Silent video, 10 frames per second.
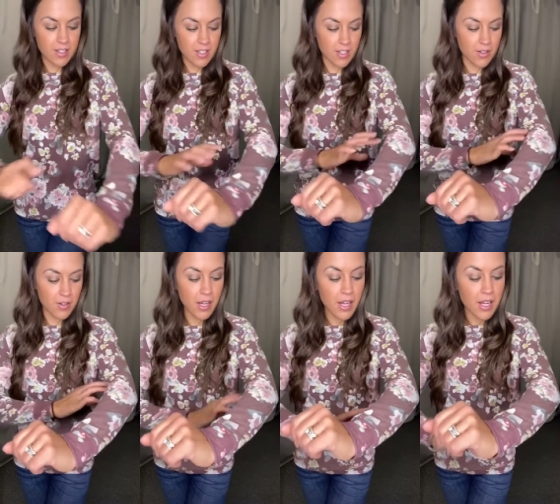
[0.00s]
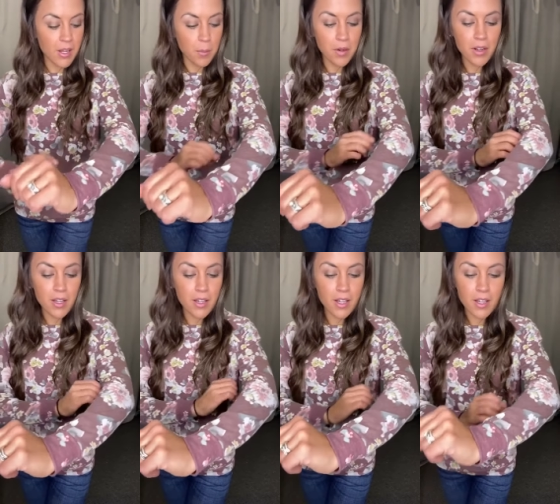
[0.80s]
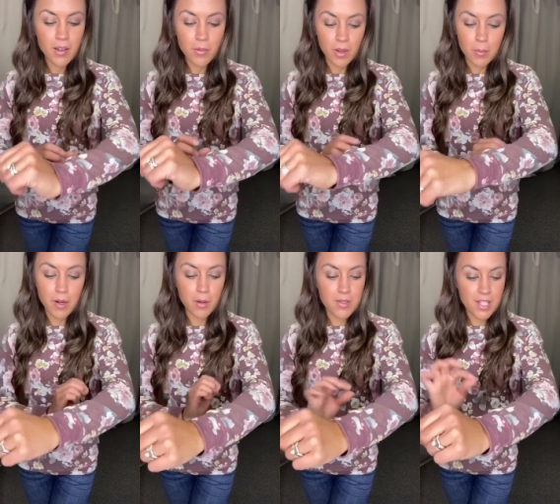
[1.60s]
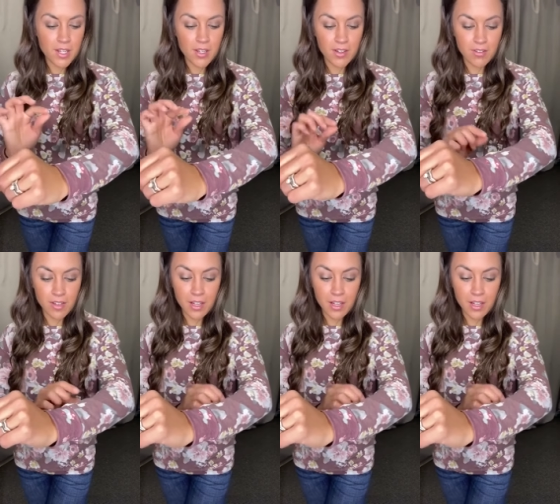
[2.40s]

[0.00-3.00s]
So burgundy with pops of like